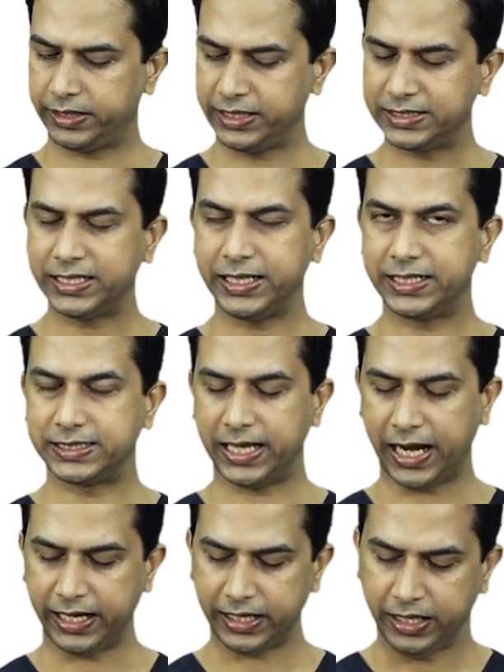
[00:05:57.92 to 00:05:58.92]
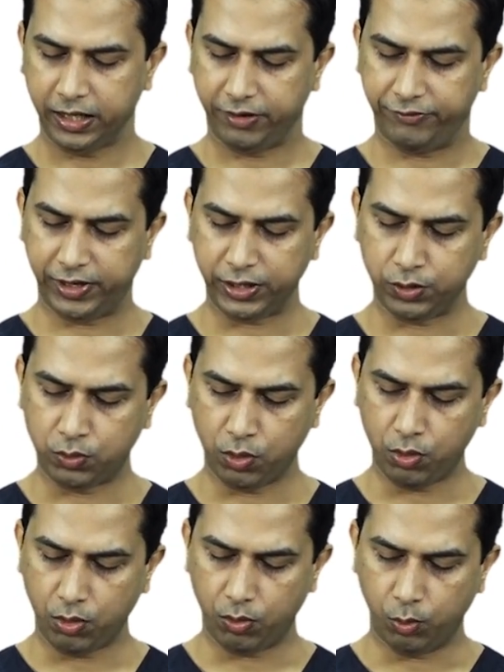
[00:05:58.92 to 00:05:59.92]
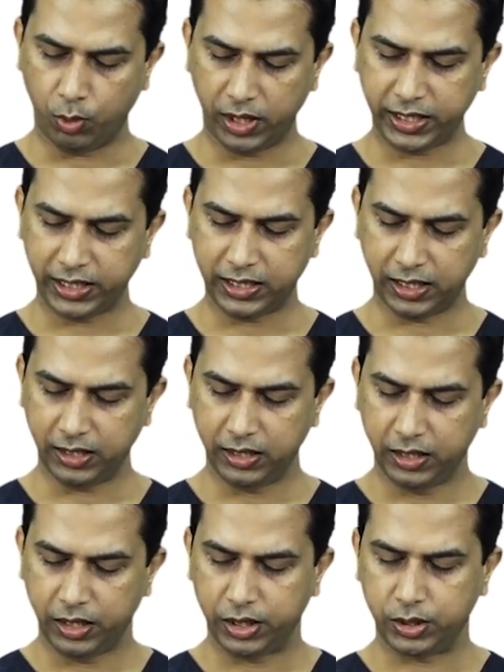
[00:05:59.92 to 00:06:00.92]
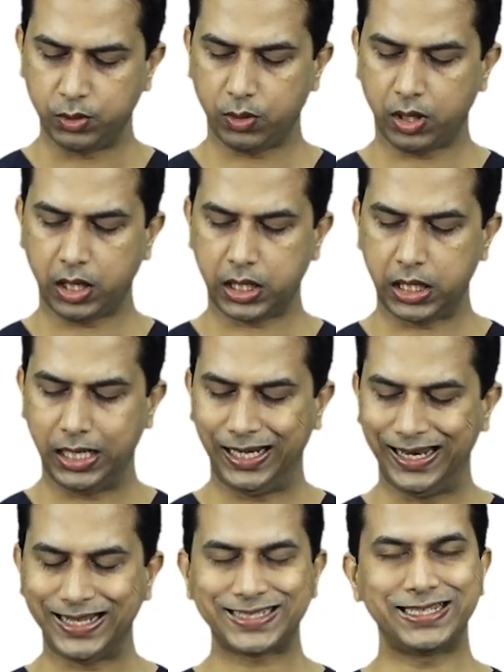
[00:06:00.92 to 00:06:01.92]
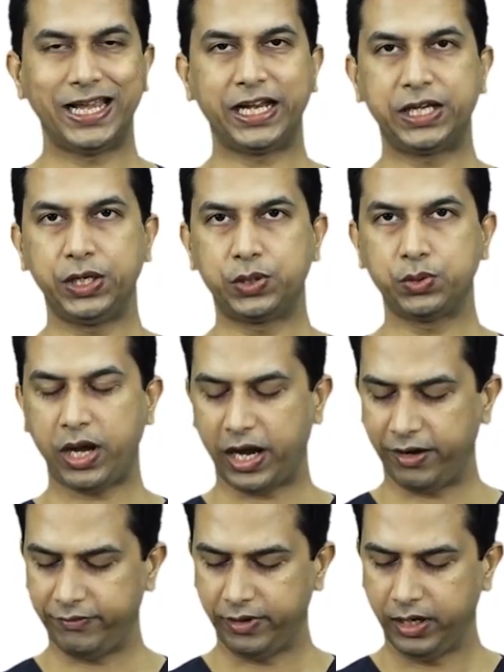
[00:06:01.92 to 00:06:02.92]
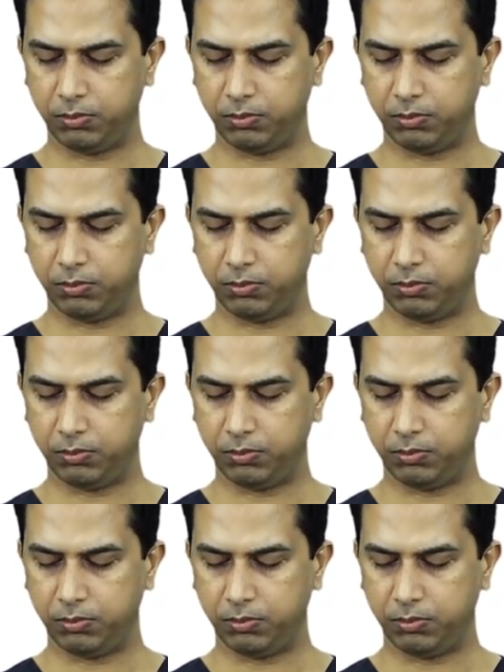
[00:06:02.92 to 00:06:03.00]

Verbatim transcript: reason is that when you go vertical, you are less likely to have